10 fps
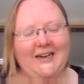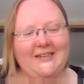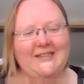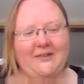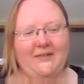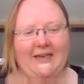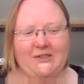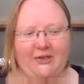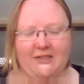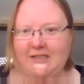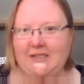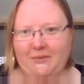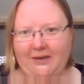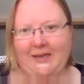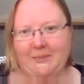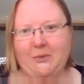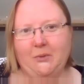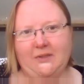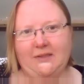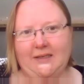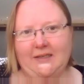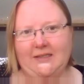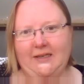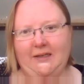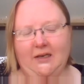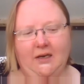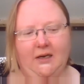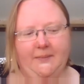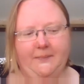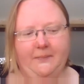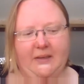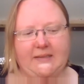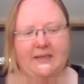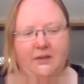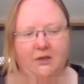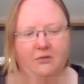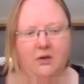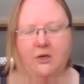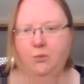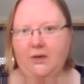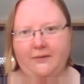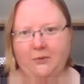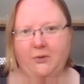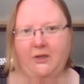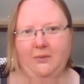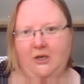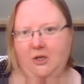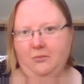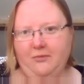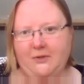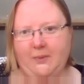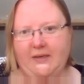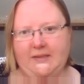So yeah, strategy is really important actually, because then the grant can work for you in numerous ways.